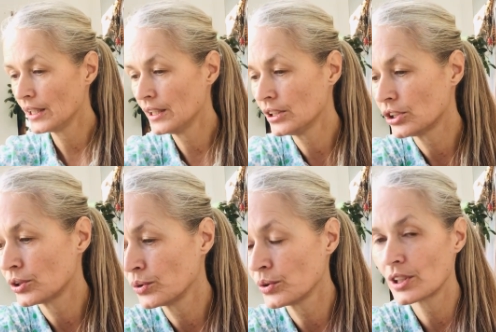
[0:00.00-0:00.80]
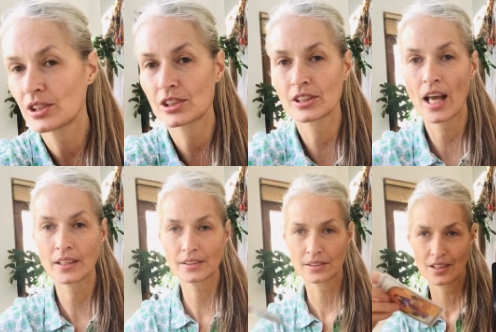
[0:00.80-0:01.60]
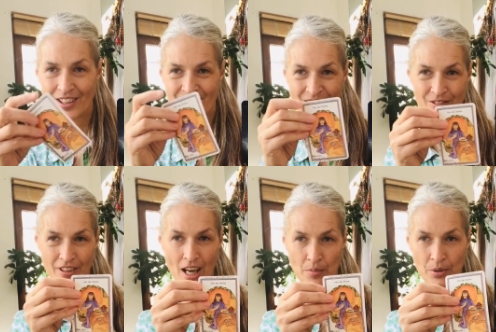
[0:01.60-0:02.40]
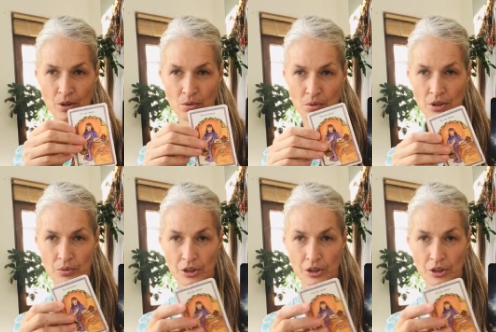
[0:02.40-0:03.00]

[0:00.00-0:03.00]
into the sun of Capricorn,